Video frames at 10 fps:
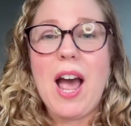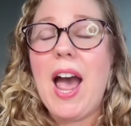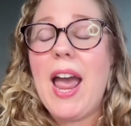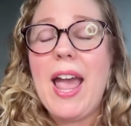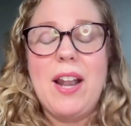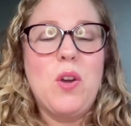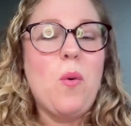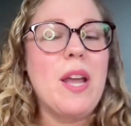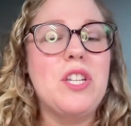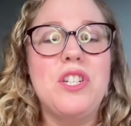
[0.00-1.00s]
I had
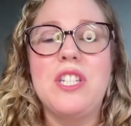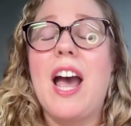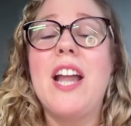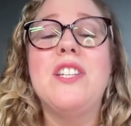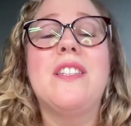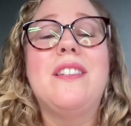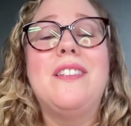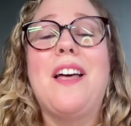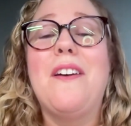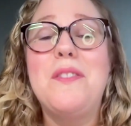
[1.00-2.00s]
questions, I just
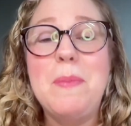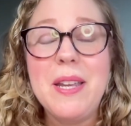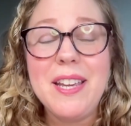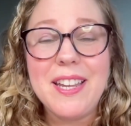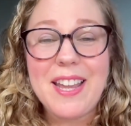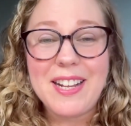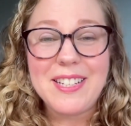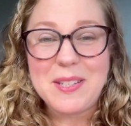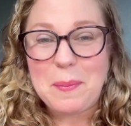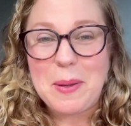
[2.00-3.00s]
loved being
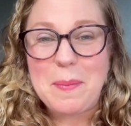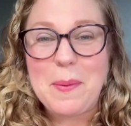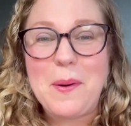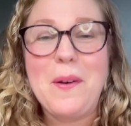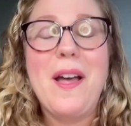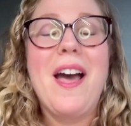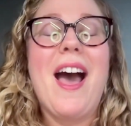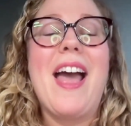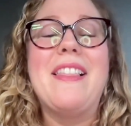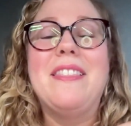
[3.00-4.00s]
connected to people.
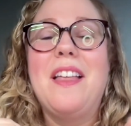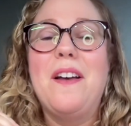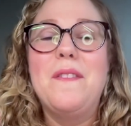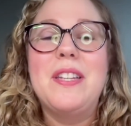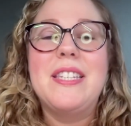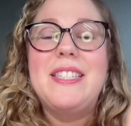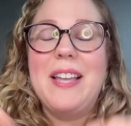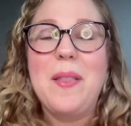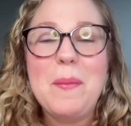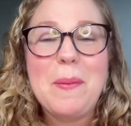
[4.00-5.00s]
I loved
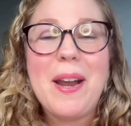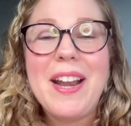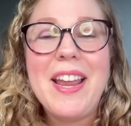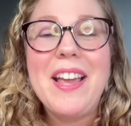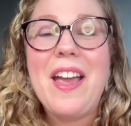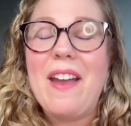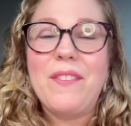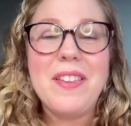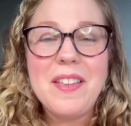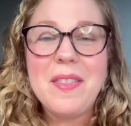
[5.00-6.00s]
celebrating
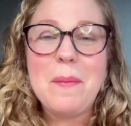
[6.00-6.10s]
everything